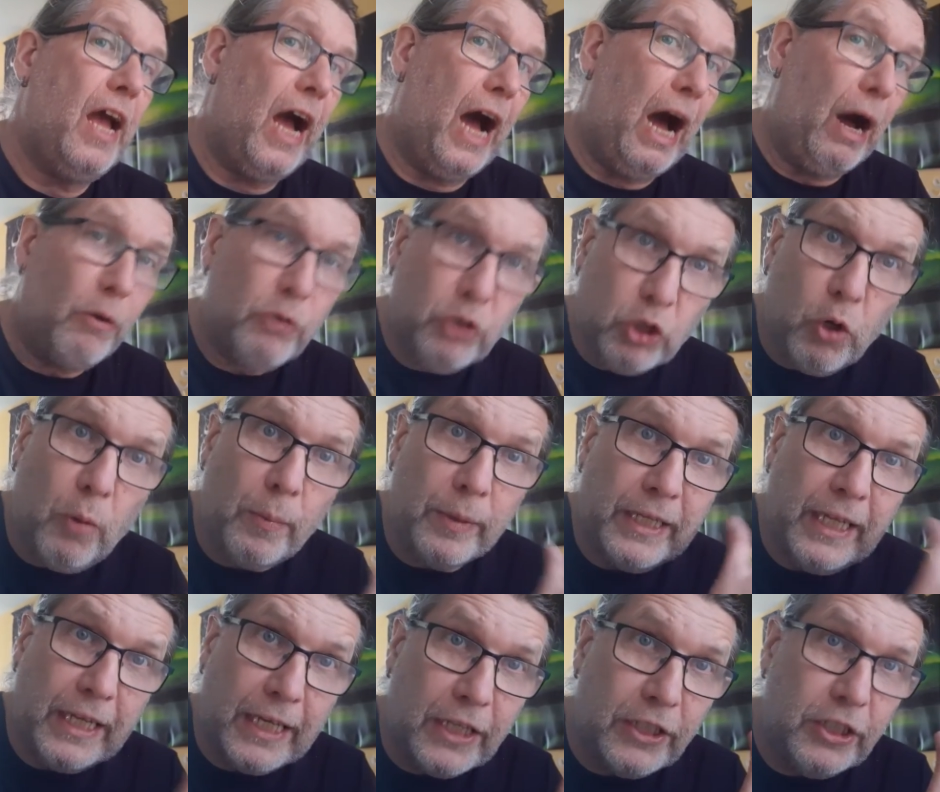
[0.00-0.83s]

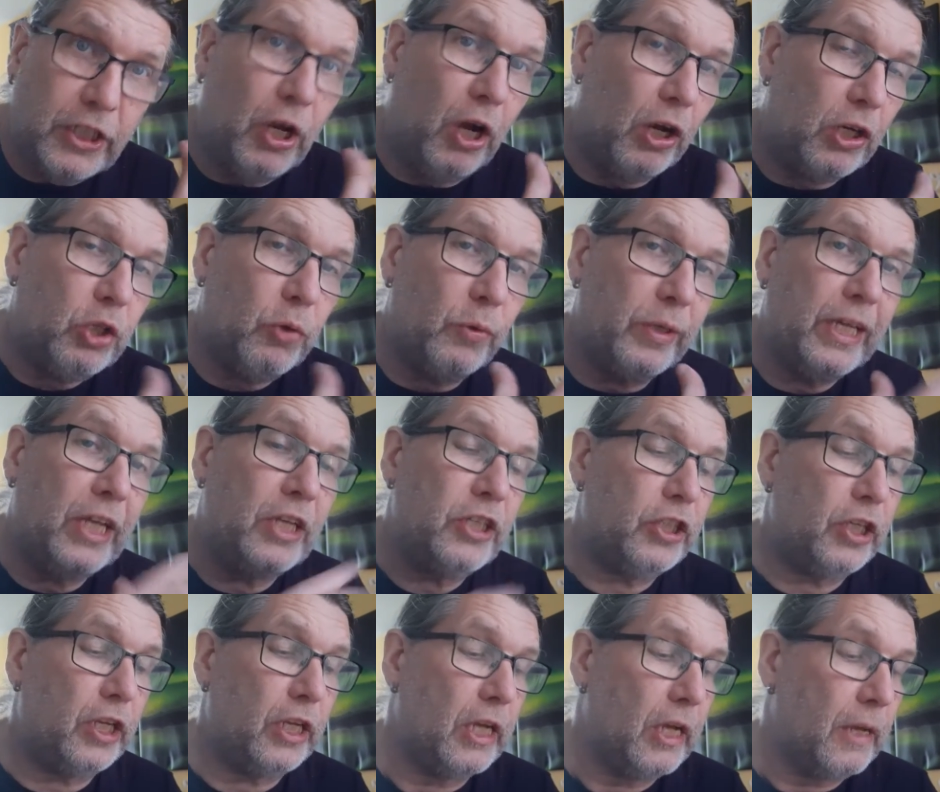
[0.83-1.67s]
outgoing
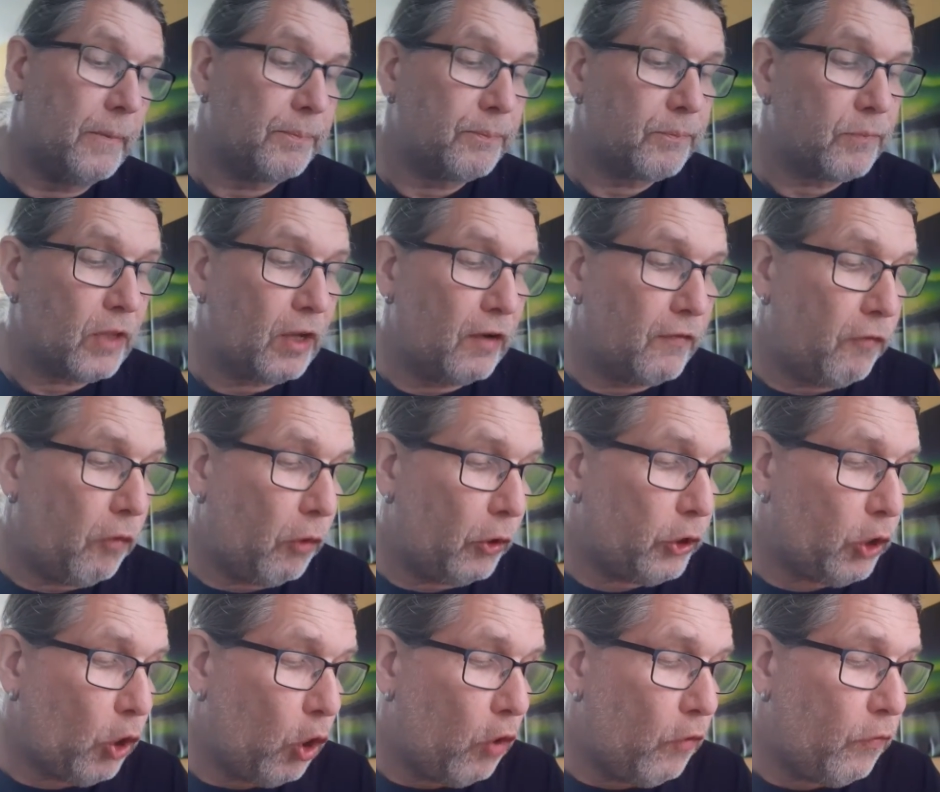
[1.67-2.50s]
energy
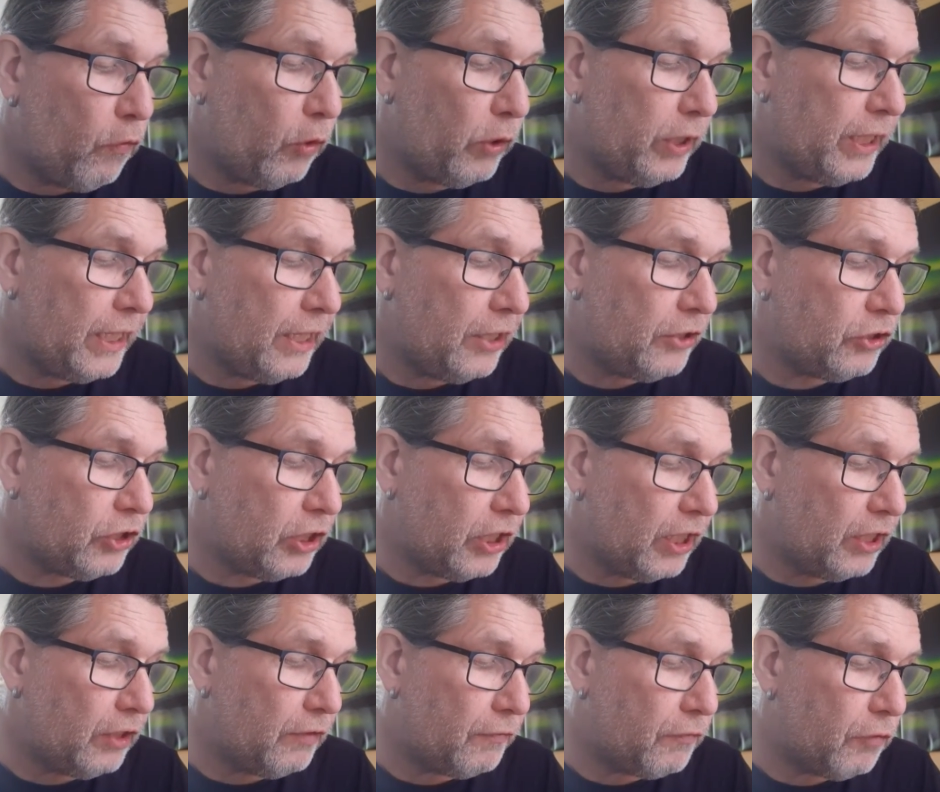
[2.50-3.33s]
for your overall
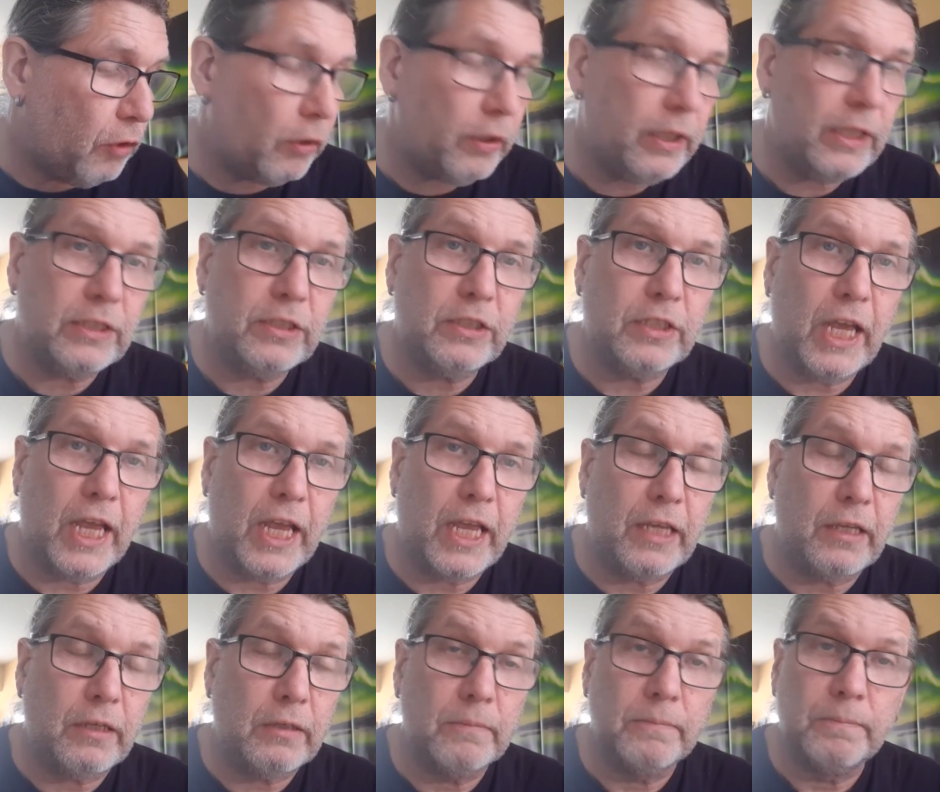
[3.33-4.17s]
energy. And the frog is
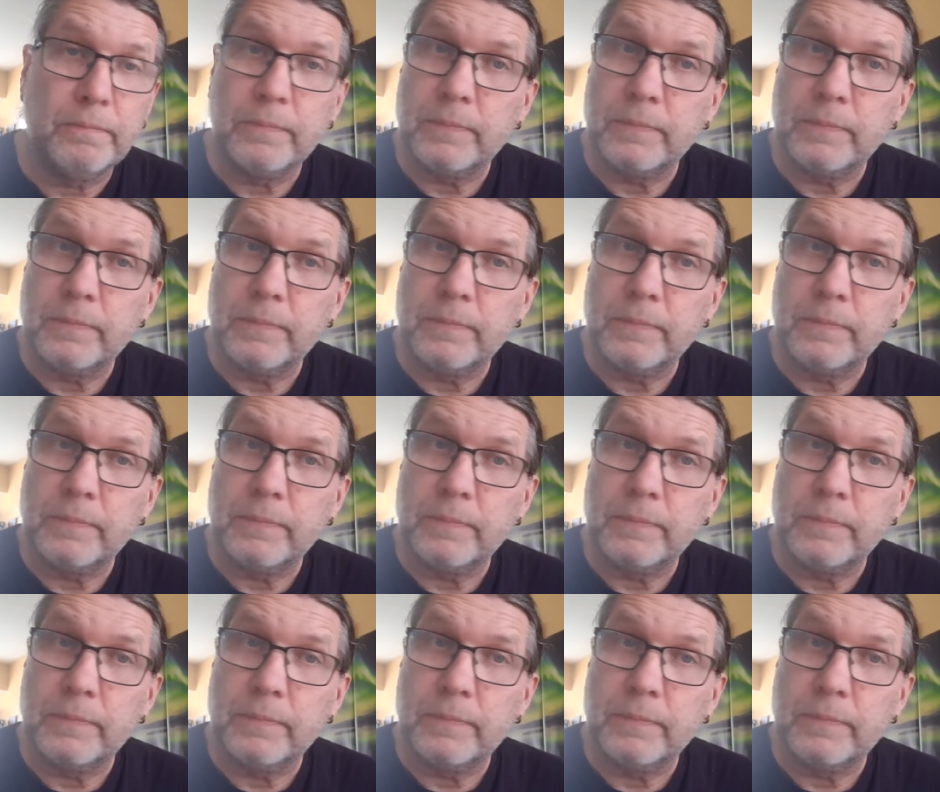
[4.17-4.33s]
saying,